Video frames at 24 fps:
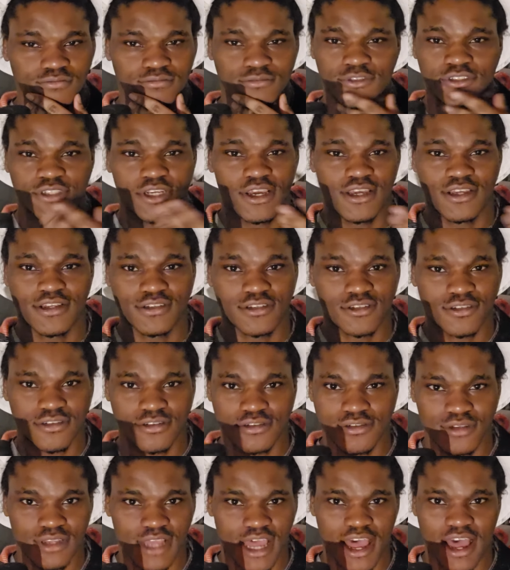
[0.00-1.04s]

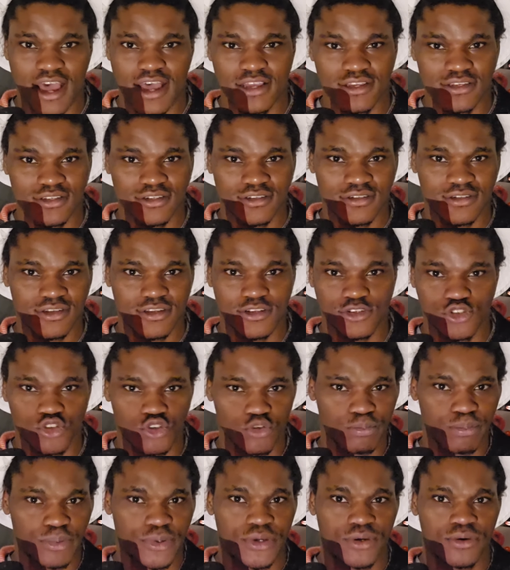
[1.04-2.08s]
Chase has a
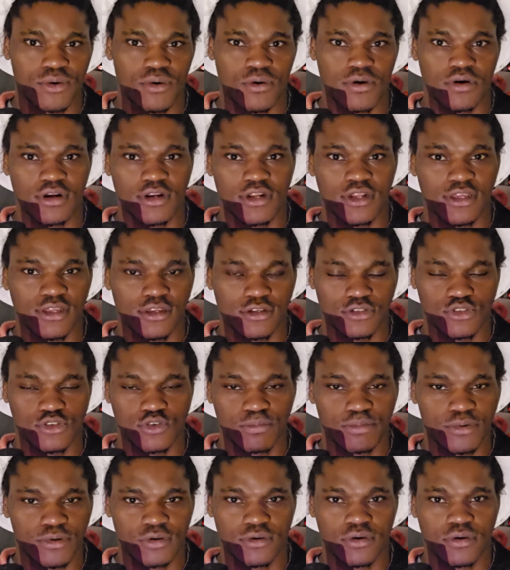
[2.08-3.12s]
superiority
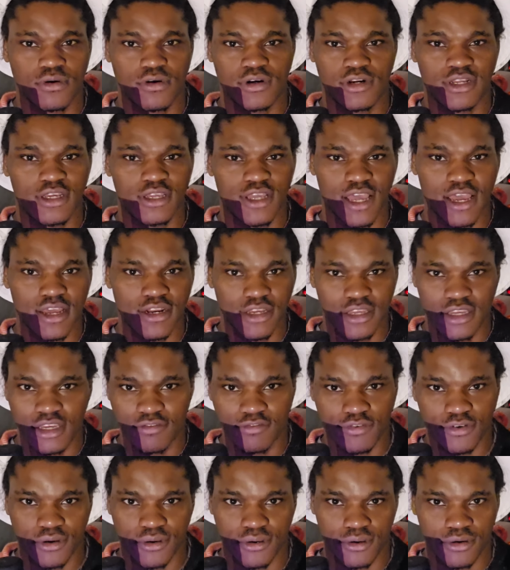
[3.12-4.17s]
and an
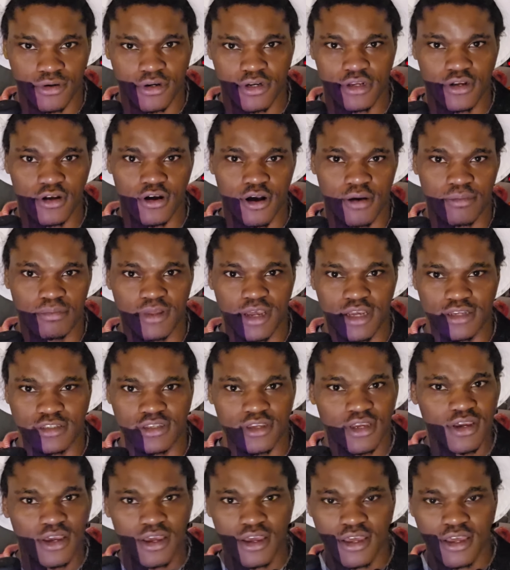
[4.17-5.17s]
inferiority complex.